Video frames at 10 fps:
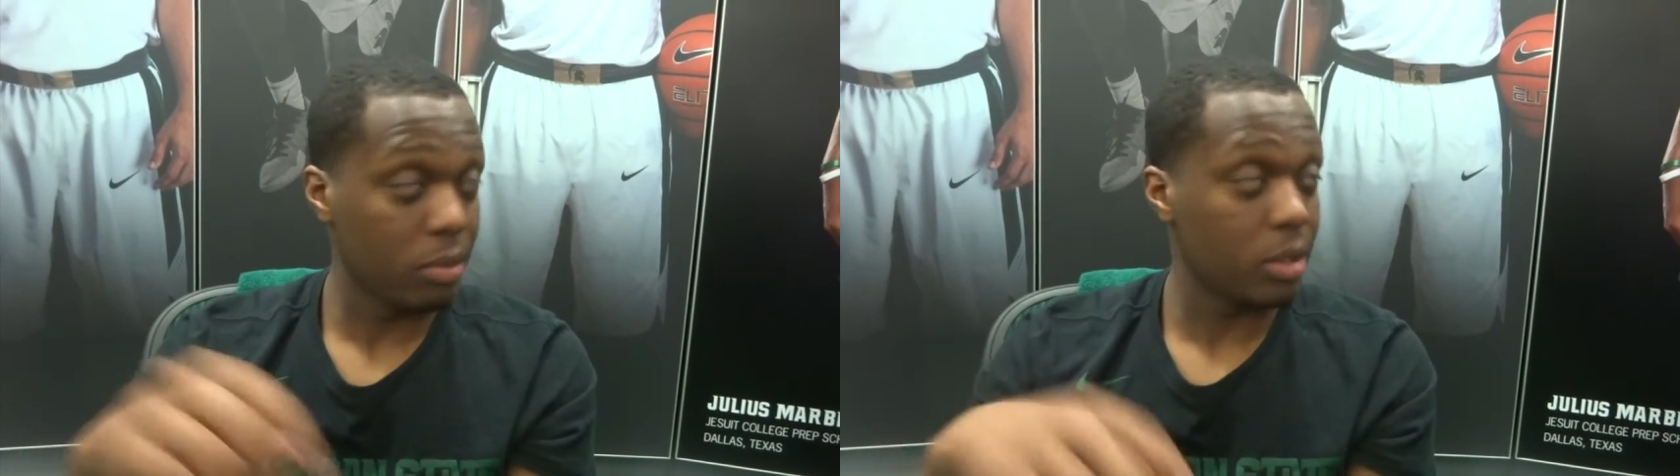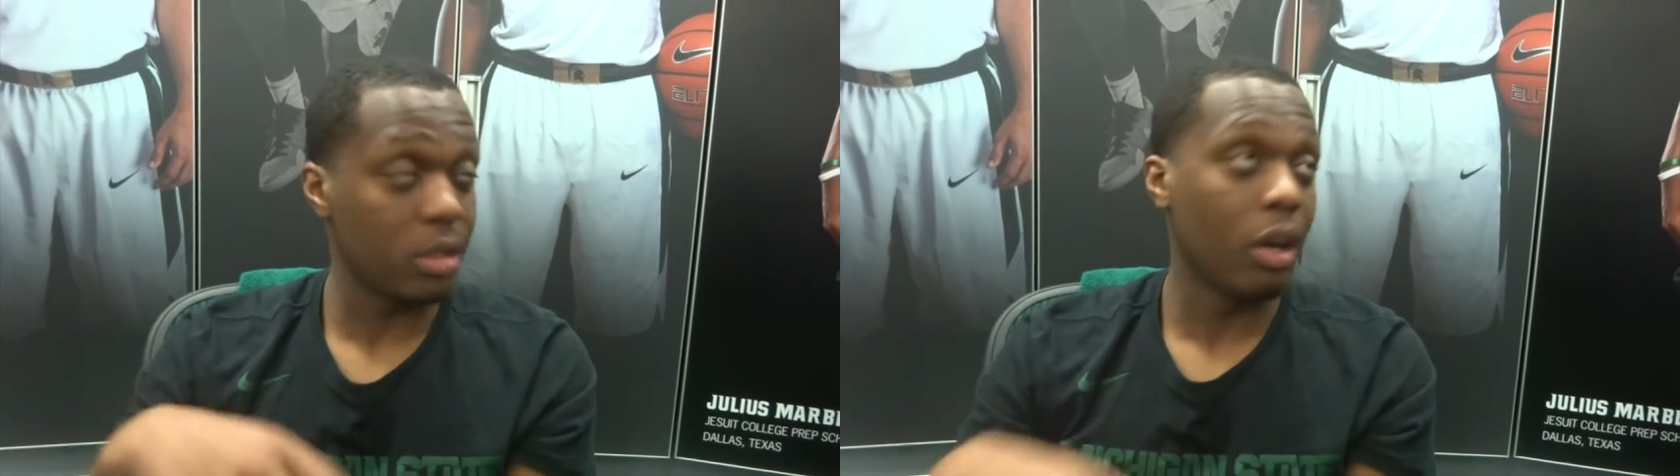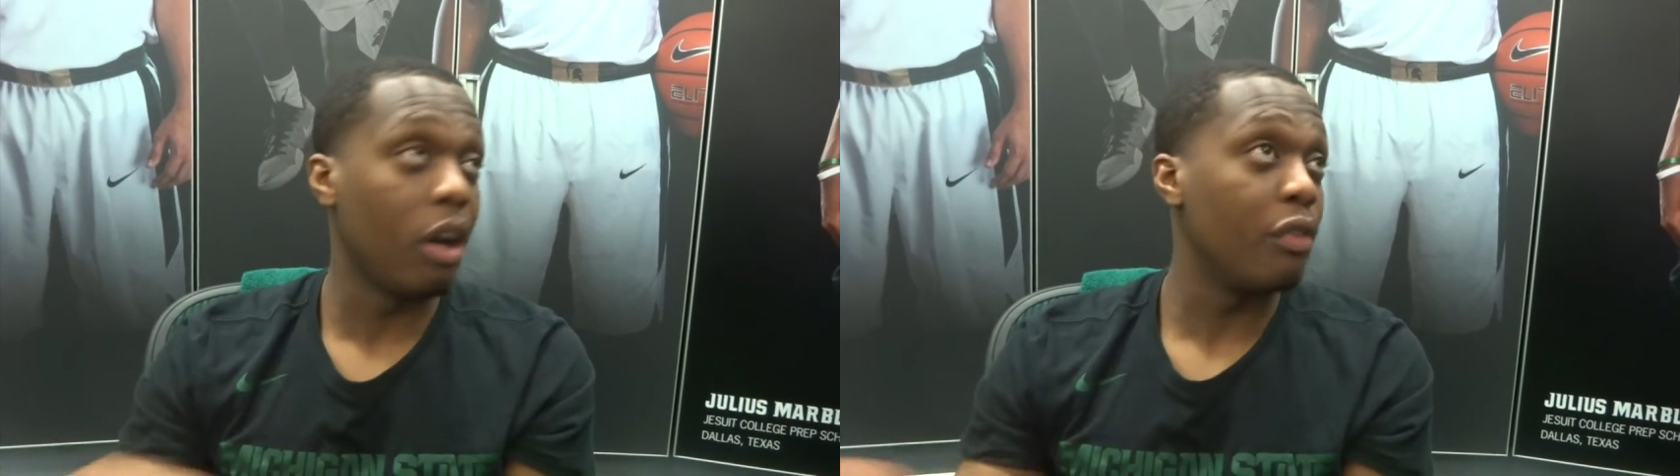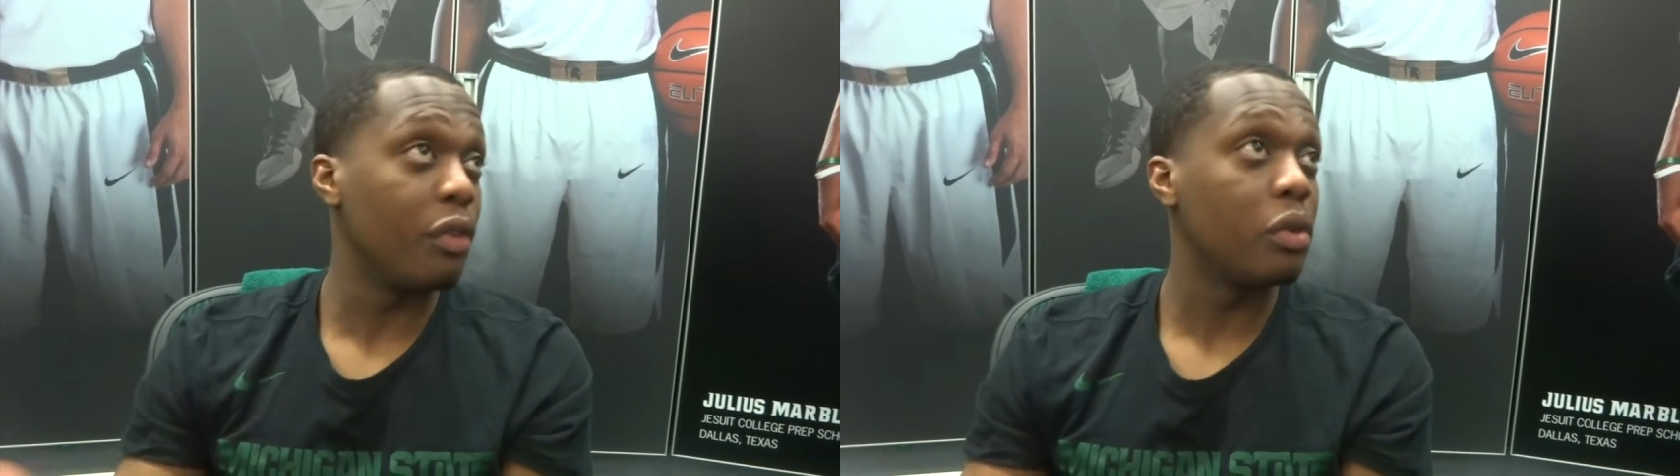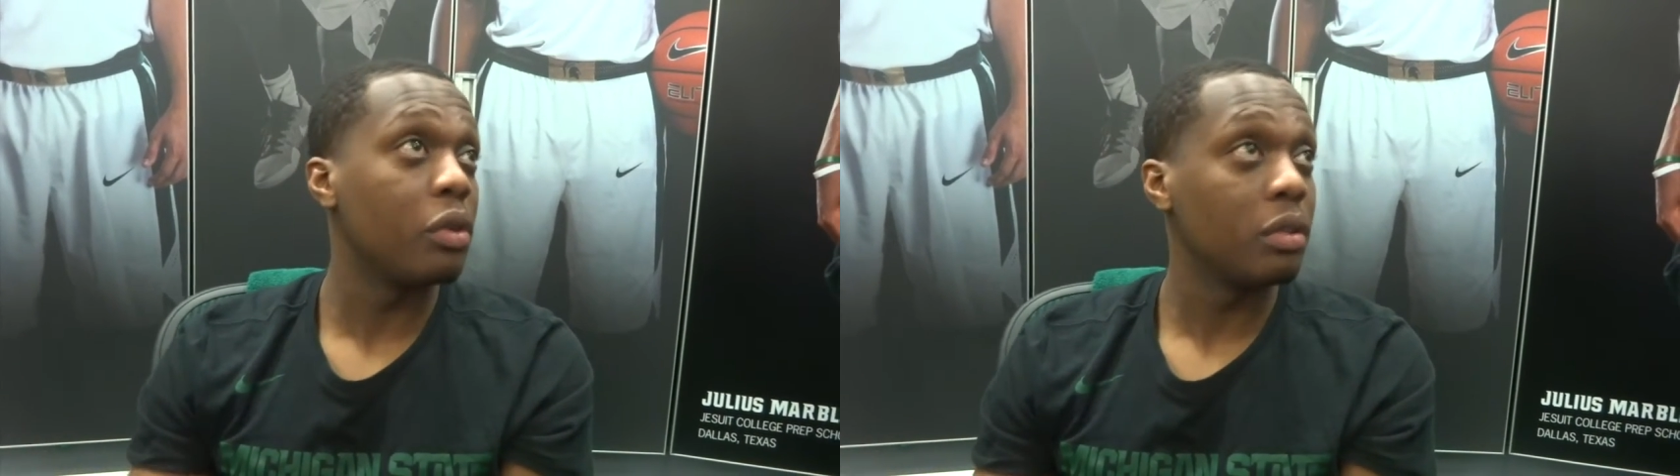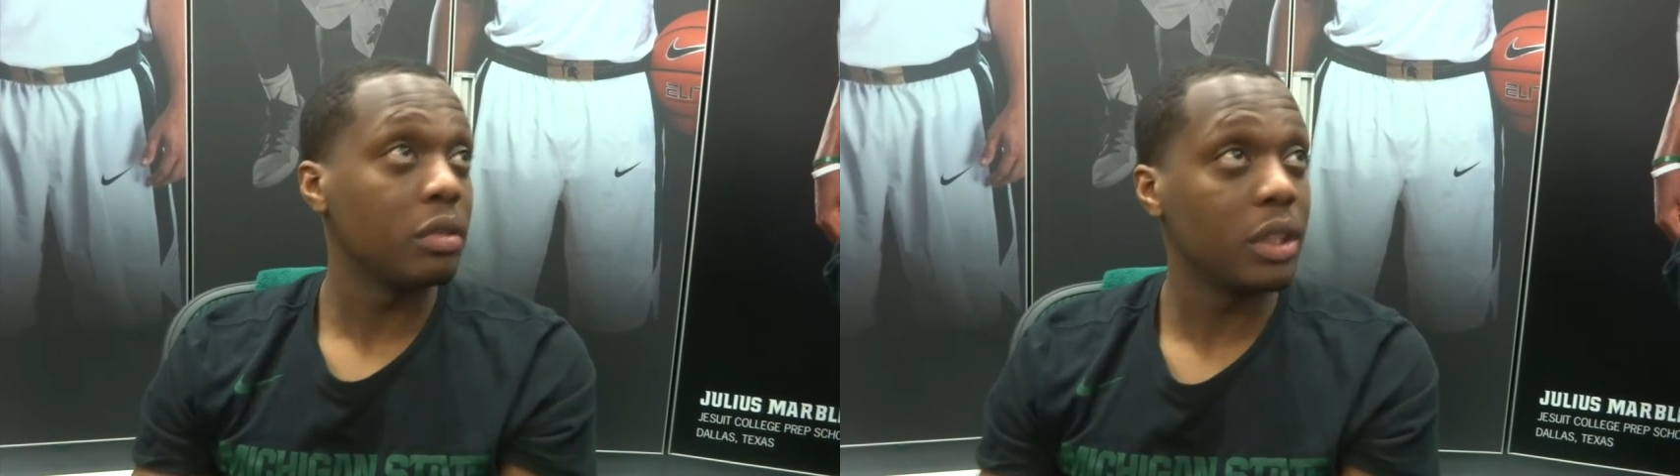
was awful.